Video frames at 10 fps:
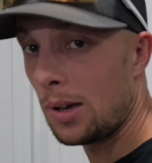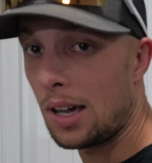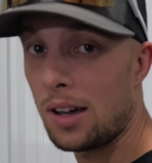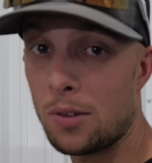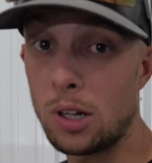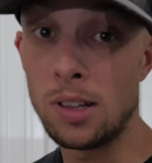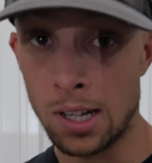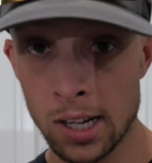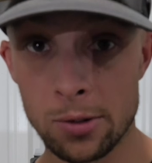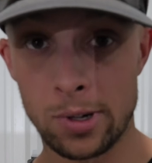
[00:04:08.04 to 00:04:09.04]
have a
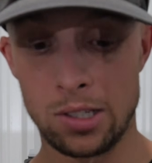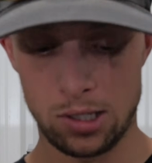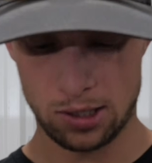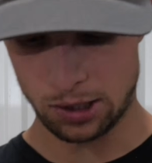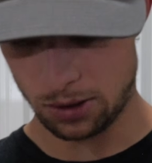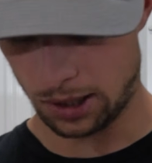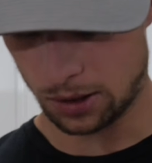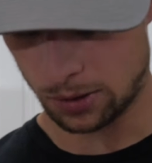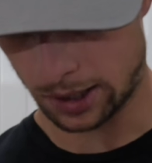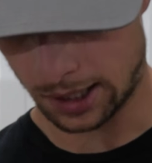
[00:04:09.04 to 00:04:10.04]
lot of wrenches that you need to
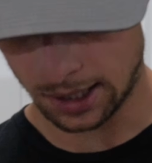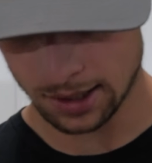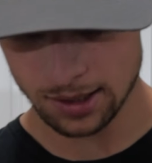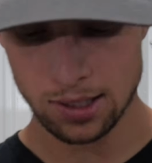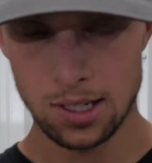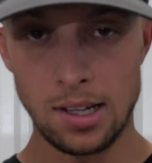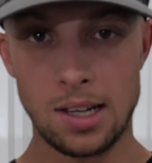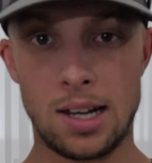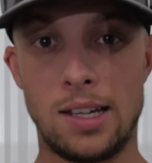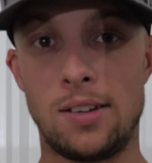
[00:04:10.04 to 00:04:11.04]
organize,
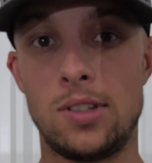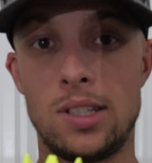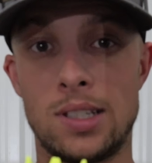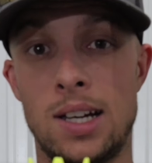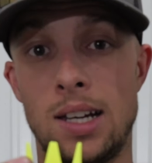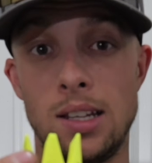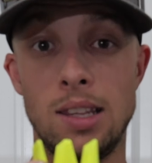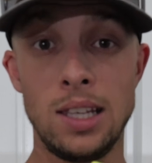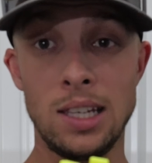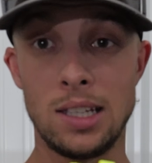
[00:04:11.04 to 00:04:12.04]
I have designed
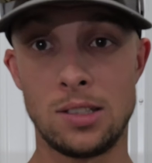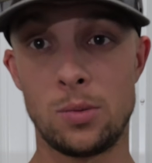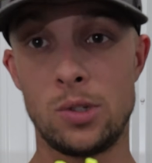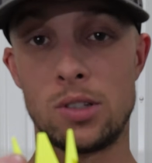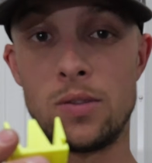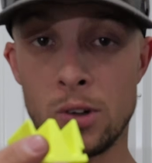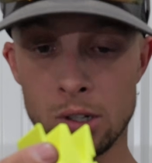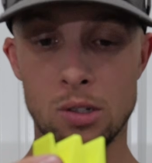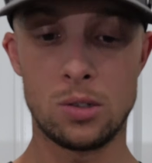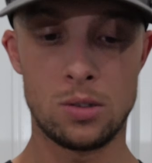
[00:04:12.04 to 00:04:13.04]
these, which are
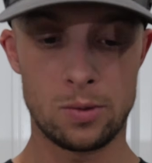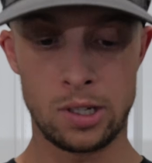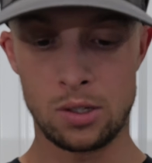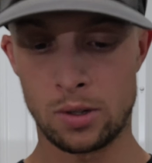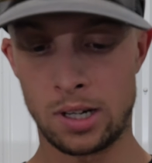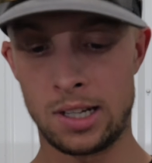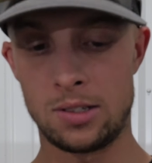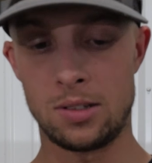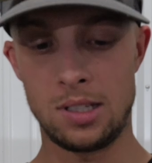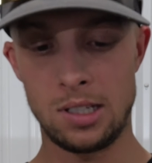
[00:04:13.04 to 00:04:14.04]
vertical wrench
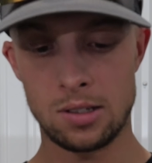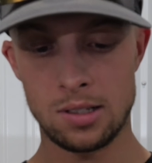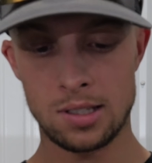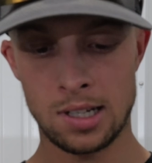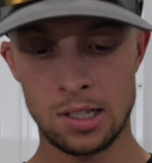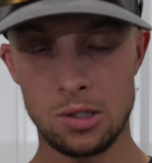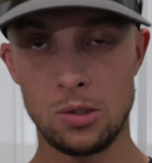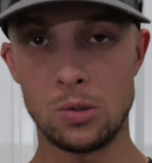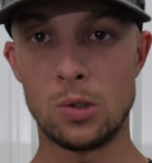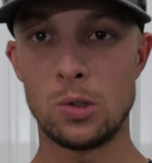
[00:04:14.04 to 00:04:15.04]
organizers. These are designed
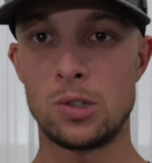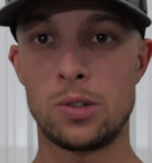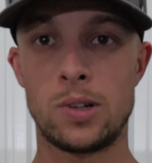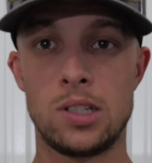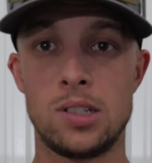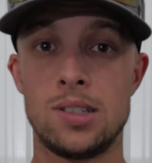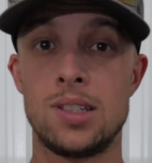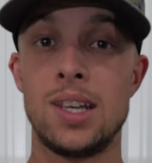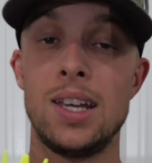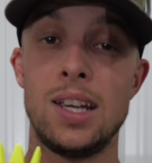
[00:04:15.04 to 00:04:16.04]
to hold your
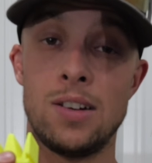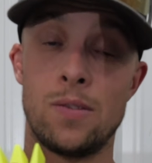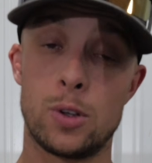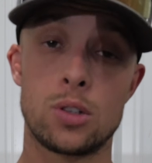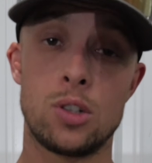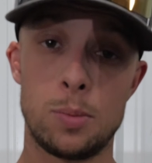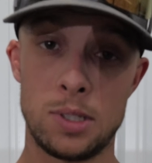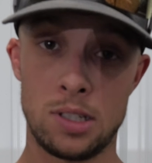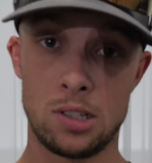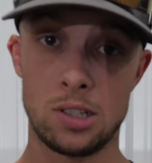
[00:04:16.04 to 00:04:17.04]
wrenches in a vertical
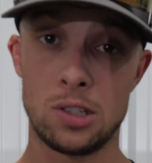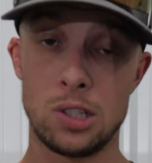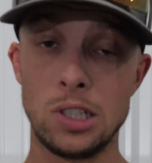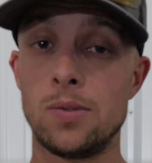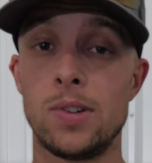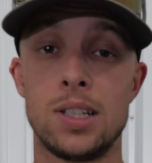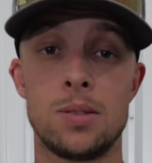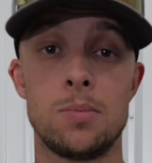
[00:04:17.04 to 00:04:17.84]
position so you can fit as